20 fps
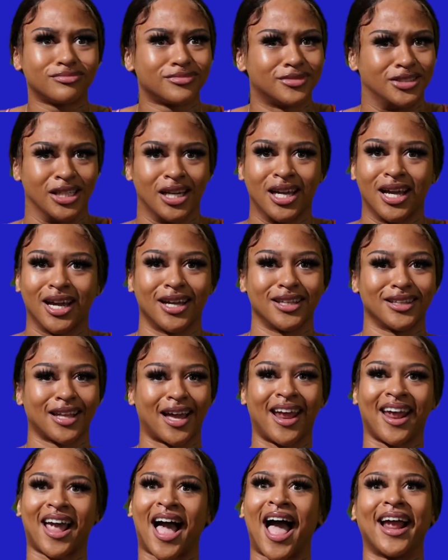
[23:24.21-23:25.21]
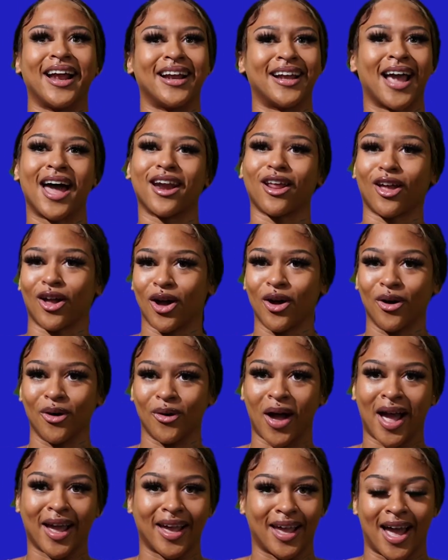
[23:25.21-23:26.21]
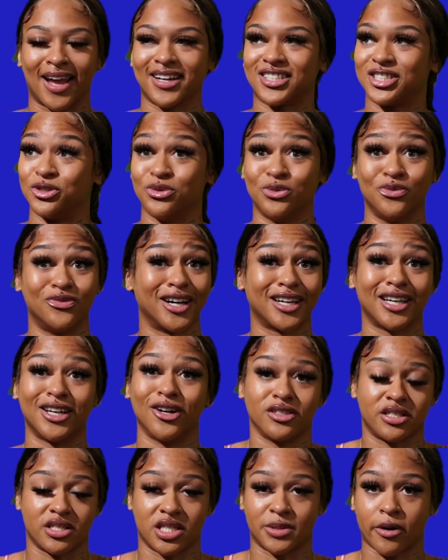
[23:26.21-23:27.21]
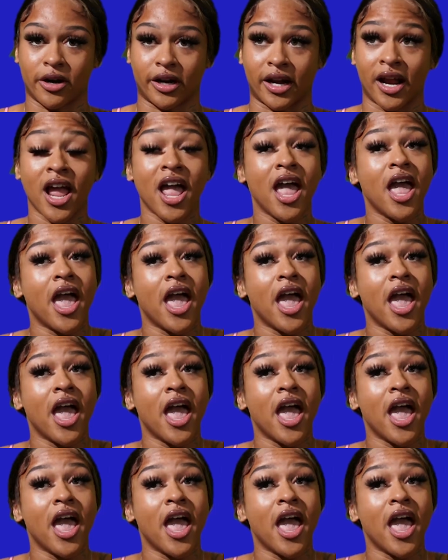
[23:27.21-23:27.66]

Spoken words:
duh, like, I gotta go. I got to fucking go to this party.